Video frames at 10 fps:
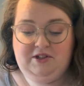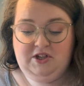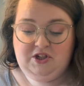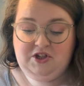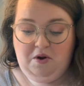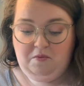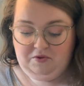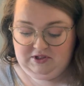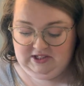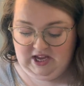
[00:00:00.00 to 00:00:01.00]
because I don't
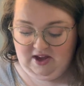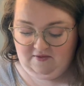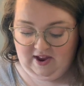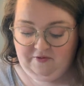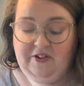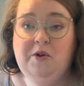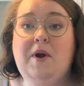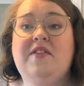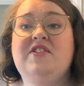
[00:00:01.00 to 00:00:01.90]
want to give anything away.